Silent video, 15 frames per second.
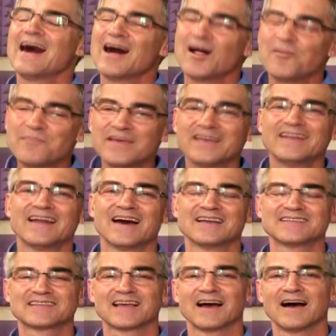I'll be a
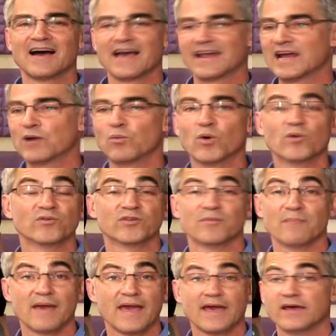nice guy, and I won't
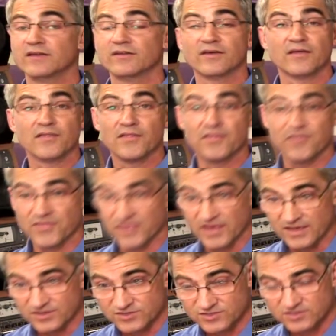demand
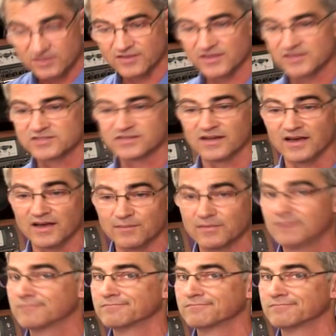this time.